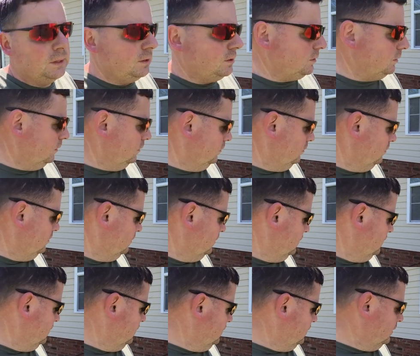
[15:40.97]
so
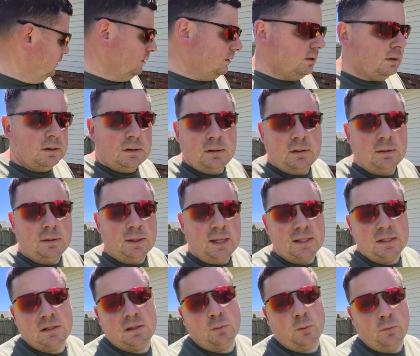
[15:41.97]

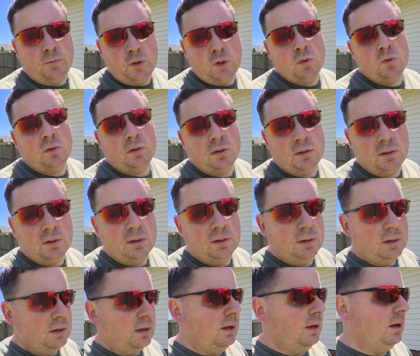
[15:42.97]
that's the review.
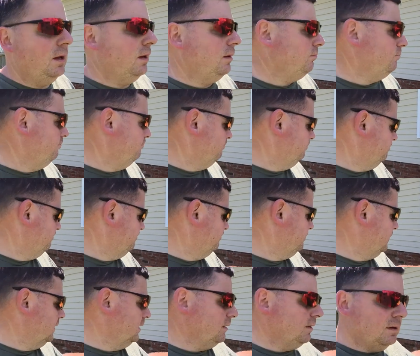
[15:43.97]
Um,
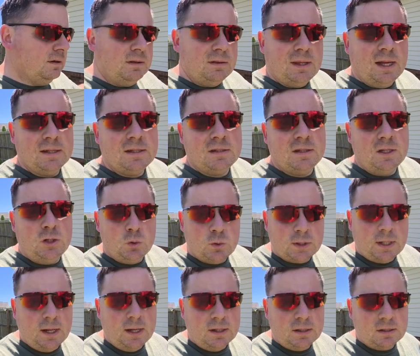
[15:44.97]
that's the use
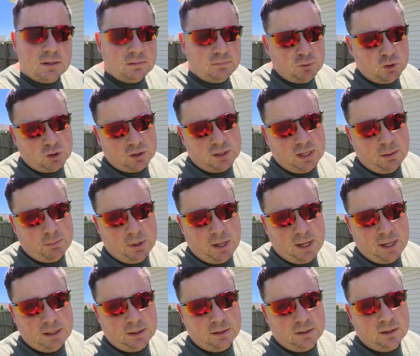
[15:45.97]
case, just not
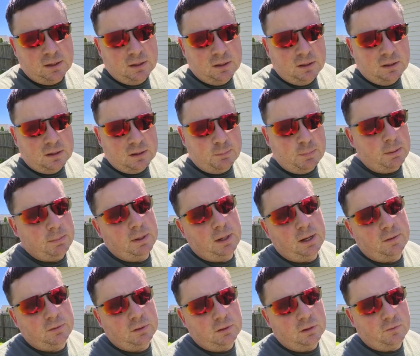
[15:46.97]
mine. Maybe I'll
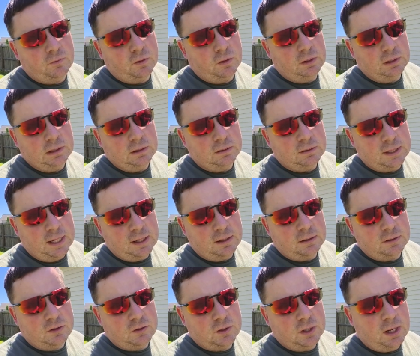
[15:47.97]
have to look for a little
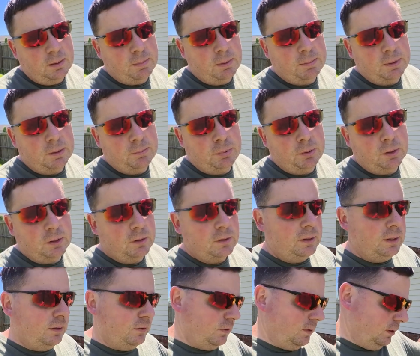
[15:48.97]
tankless job I'm going to put
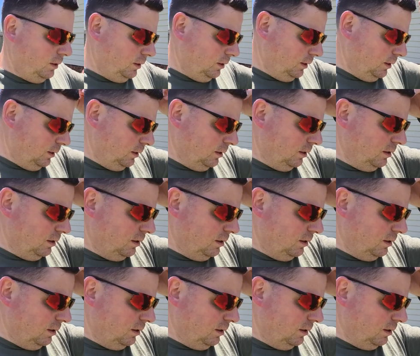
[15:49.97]
underneath the, uh,